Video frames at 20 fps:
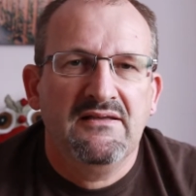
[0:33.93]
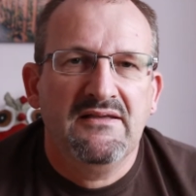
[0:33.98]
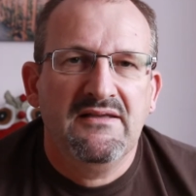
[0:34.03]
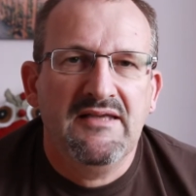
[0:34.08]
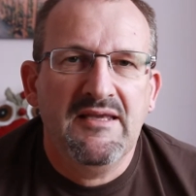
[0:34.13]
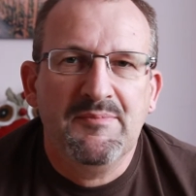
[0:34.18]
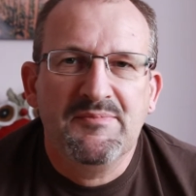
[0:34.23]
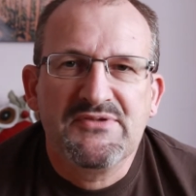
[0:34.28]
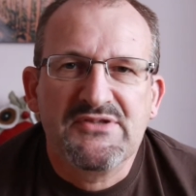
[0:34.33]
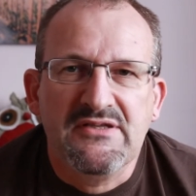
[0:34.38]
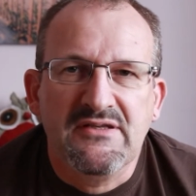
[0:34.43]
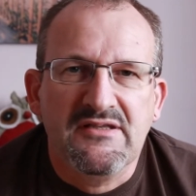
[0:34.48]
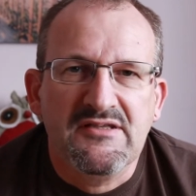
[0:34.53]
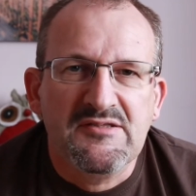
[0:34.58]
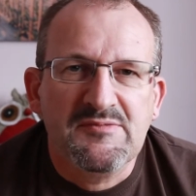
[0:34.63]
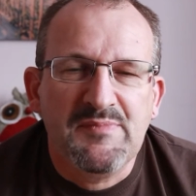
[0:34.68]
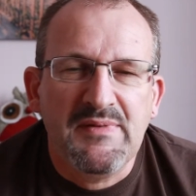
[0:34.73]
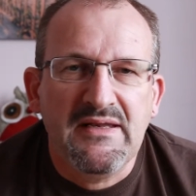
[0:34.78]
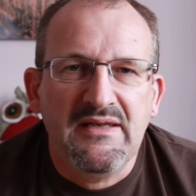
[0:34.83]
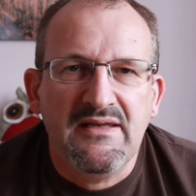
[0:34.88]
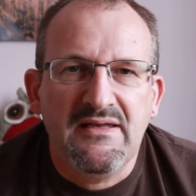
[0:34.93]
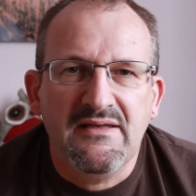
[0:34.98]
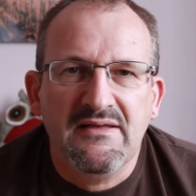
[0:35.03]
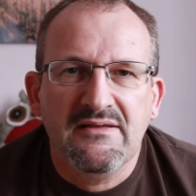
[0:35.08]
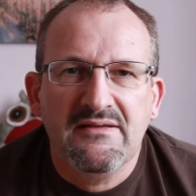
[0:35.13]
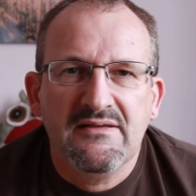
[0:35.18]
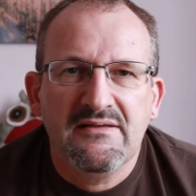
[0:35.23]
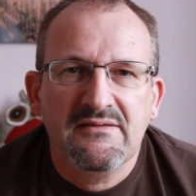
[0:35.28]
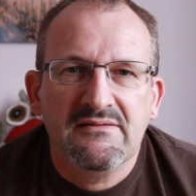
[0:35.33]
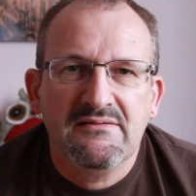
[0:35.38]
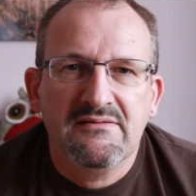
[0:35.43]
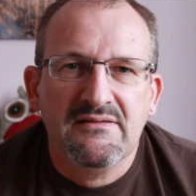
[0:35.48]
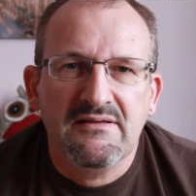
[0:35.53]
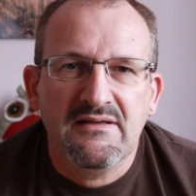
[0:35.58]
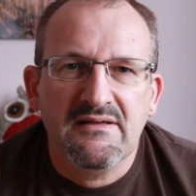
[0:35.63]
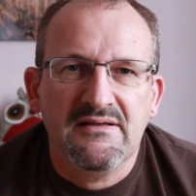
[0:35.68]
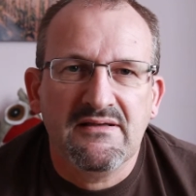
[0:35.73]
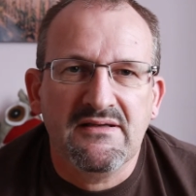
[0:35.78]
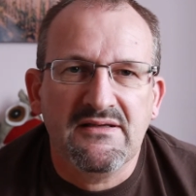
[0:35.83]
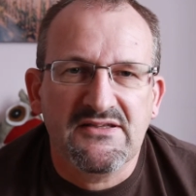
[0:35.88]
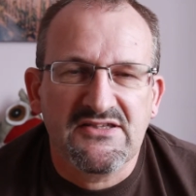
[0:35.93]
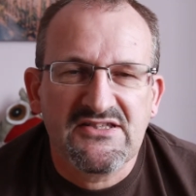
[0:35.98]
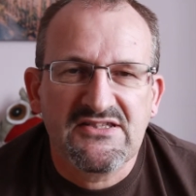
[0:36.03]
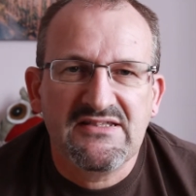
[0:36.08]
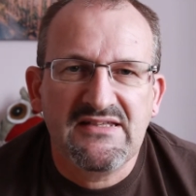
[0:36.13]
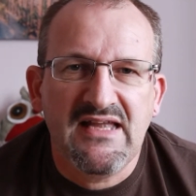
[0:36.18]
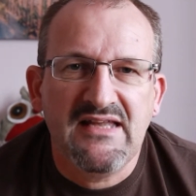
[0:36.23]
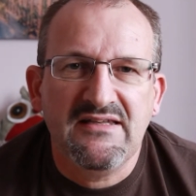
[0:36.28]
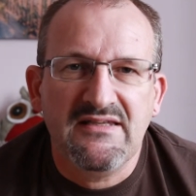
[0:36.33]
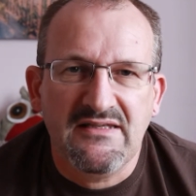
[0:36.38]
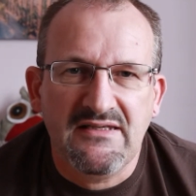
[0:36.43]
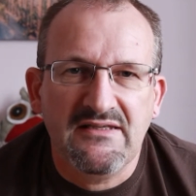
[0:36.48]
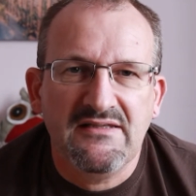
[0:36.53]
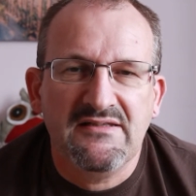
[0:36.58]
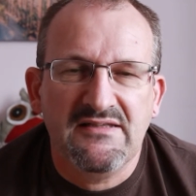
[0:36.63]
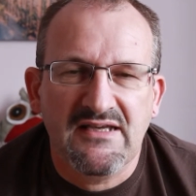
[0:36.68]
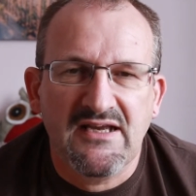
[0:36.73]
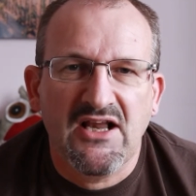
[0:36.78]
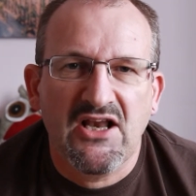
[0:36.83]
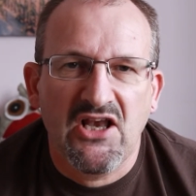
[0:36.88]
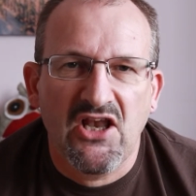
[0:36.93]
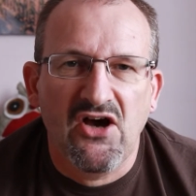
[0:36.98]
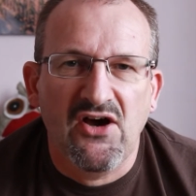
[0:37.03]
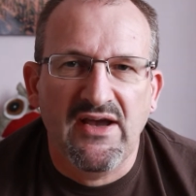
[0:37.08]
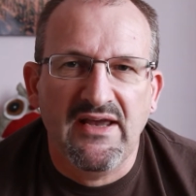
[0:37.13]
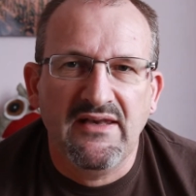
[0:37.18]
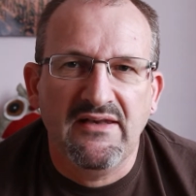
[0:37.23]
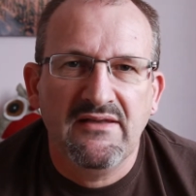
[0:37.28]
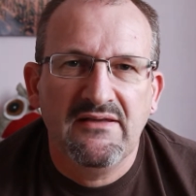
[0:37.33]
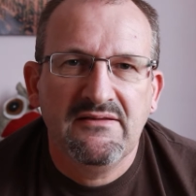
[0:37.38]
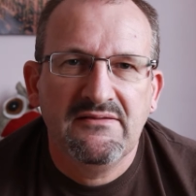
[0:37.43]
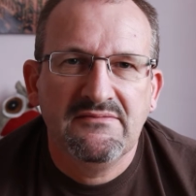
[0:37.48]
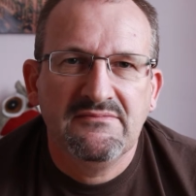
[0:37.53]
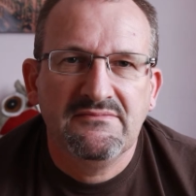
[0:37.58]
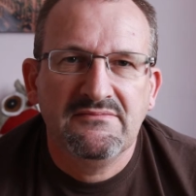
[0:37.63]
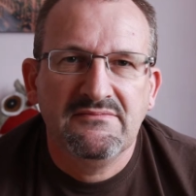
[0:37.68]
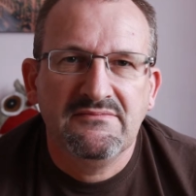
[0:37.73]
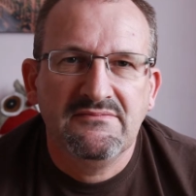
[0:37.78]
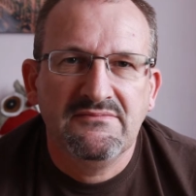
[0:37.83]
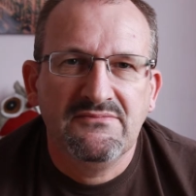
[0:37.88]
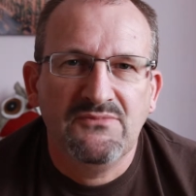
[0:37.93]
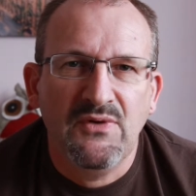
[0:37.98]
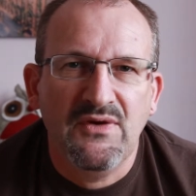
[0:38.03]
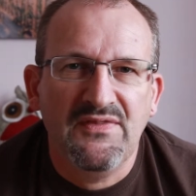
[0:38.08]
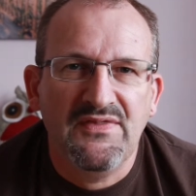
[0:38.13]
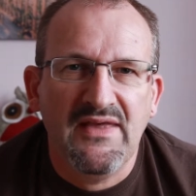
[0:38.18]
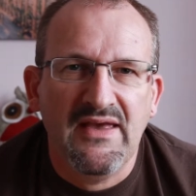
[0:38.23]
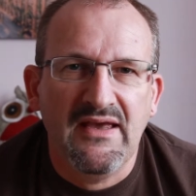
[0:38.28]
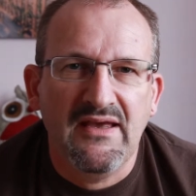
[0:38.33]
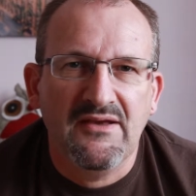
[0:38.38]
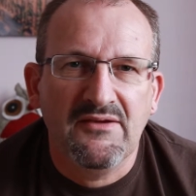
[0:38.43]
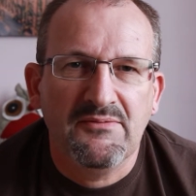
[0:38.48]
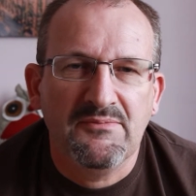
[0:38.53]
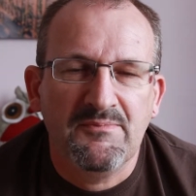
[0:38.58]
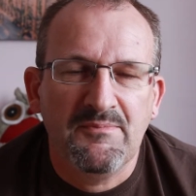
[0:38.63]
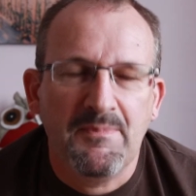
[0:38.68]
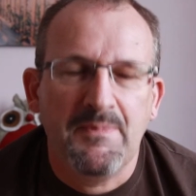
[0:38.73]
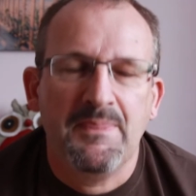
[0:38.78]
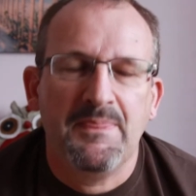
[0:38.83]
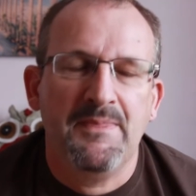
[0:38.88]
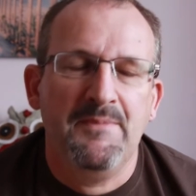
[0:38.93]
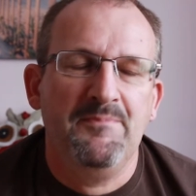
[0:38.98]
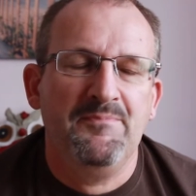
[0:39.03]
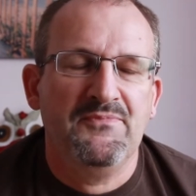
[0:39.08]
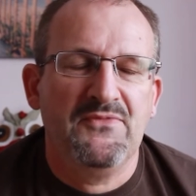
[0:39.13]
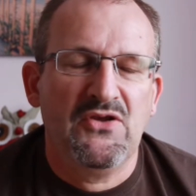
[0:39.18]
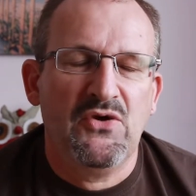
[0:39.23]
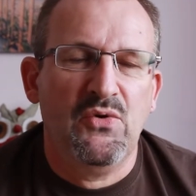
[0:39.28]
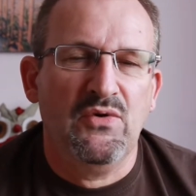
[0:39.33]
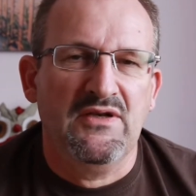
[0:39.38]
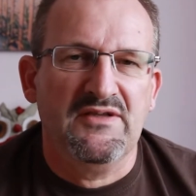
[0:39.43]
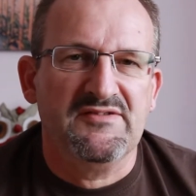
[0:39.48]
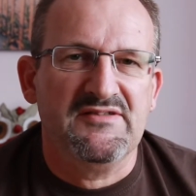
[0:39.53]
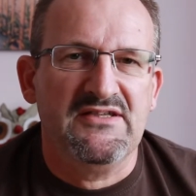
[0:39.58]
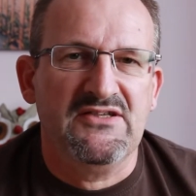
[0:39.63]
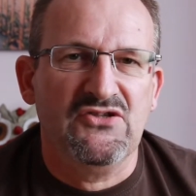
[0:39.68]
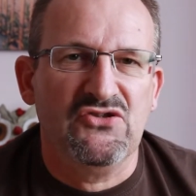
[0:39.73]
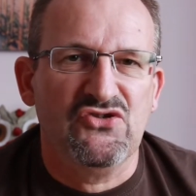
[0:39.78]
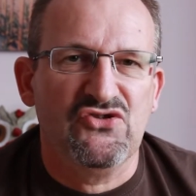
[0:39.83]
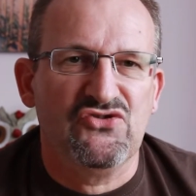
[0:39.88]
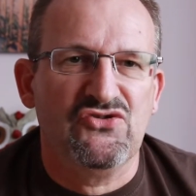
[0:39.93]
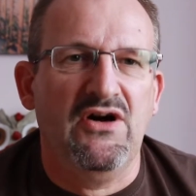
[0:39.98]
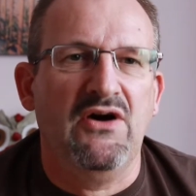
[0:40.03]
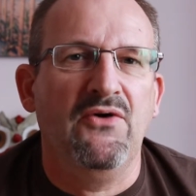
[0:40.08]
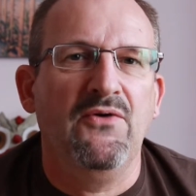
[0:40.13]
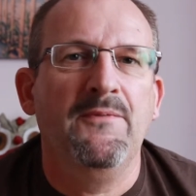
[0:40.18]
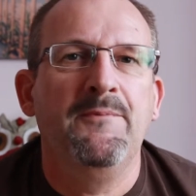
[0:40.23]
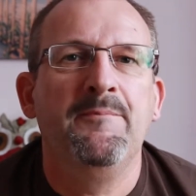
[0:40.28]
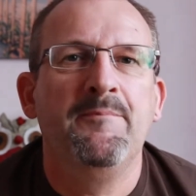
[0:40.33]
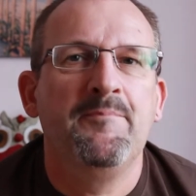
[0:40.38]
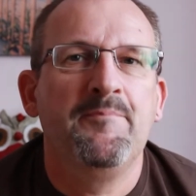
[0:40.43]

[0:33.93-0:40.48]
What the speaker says: Gibson has been in a steady decline with their quality control.